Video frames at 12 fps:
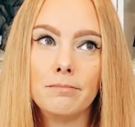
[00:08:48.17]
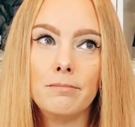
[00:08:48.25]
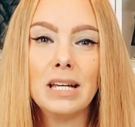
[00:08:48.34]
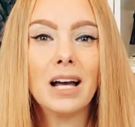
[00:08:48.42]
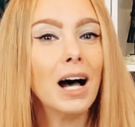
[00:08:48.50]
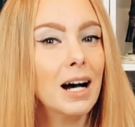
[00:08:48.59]

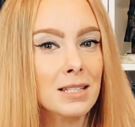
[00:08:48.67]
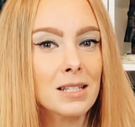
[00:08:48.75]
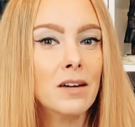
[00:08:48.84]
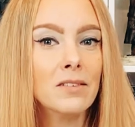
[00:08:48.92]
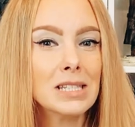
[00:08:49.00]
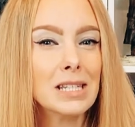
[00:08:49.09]
because
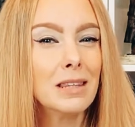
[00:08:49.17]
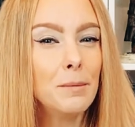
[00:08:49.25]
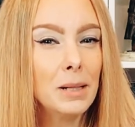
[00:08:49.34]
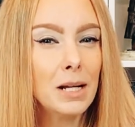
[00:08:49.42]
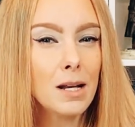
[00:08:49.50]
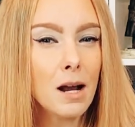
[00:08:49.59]
of its
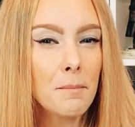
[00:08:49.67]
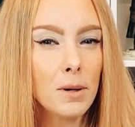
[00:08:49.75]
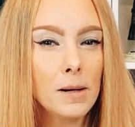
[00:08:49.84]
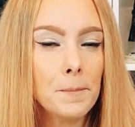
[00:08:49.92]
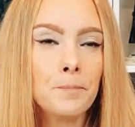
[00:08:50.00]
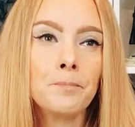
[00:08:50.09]
limited
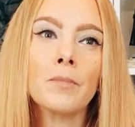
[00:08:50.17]
number.